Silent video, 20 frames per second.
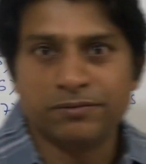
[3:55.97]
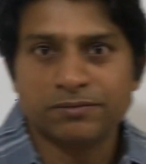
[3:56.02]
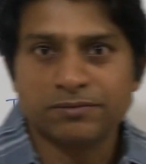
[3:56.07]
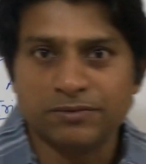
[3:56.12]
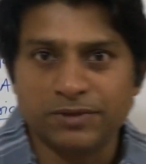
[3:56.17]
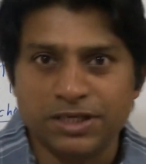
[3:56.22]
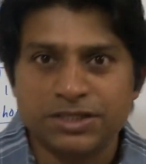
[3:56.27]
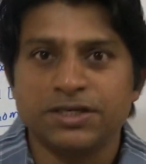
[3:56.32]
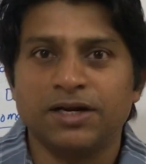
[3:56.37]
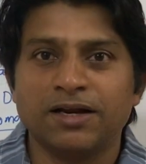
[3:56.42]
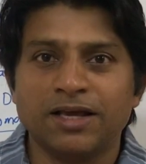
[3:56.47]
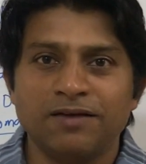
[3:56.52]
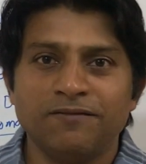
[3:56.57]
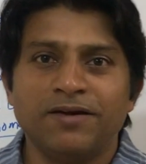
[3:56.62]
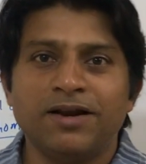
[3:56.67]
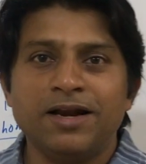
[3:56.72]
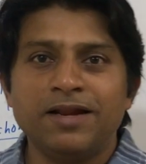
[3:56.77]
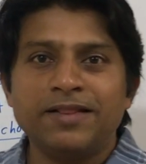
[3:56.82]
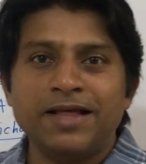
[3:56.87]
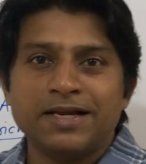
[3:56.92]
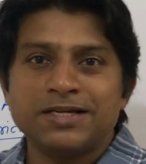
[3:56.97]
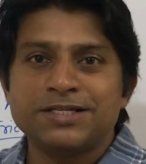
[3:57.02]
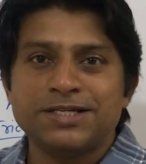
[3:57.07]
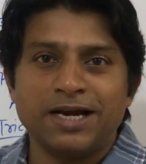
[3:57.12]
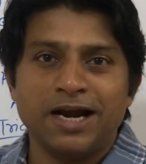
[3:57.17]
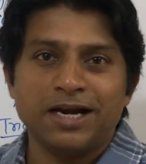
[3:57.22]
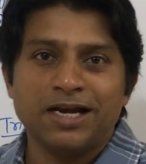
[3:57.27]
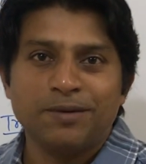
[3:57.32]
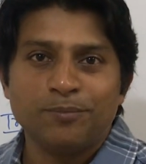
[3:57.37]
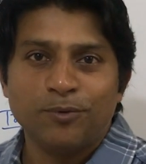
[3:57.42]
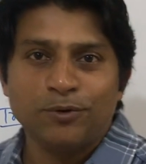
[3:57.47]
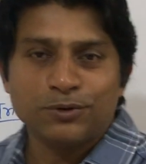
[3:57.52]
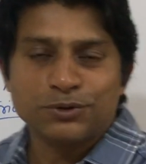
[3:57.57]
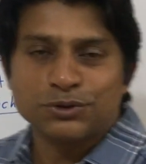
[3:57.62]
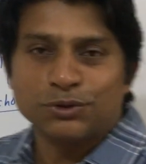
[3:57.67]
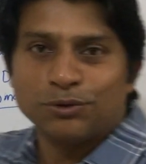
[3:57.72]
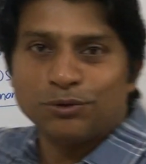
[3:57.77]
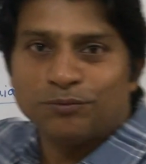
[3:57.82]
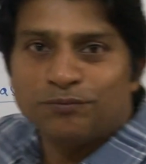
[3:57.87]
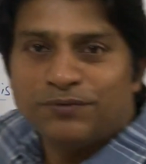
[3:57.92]
These are given in the NCERT book,
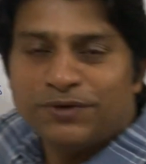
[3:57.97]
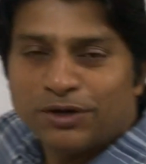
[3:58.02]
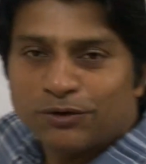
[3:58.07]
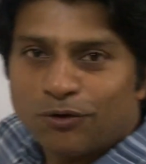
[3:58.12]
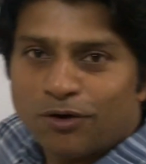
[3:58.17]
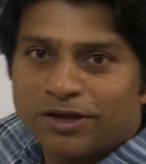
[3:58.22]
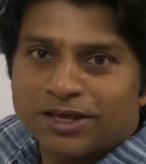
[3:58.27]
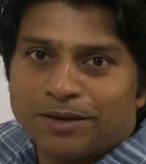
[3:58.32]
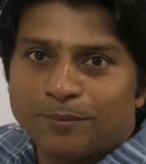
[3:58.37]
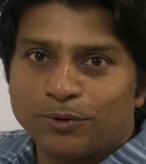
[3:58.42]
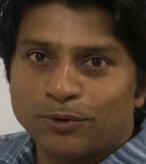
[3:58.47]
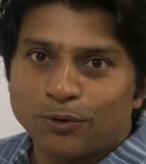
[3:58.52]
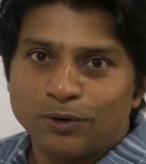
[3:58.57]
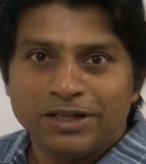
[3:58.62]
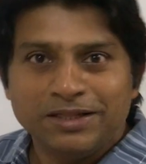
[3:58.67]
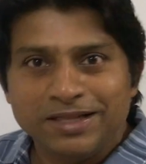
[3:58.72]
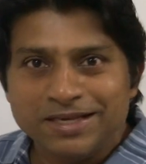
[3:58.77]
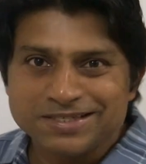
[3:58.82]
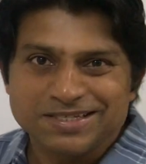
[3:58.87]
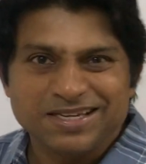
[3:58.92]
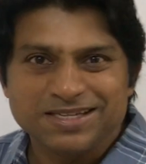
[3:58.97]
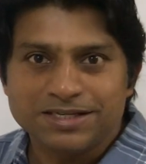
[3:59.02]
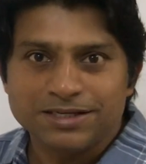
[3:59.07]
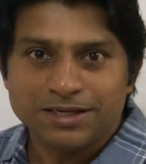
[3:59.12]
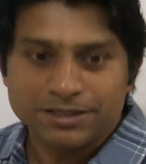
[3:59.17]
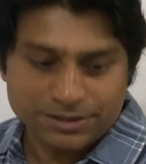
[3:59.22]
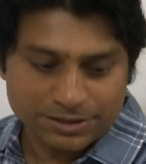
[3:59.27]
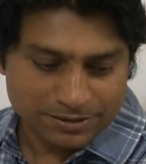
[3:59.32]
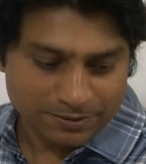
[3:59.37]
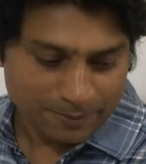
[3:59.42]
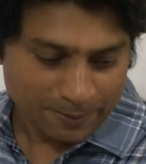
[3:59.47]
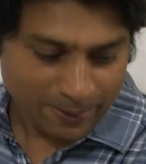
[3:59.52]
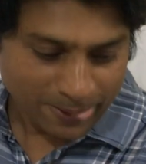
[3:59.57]
so we are talking about only these diseases.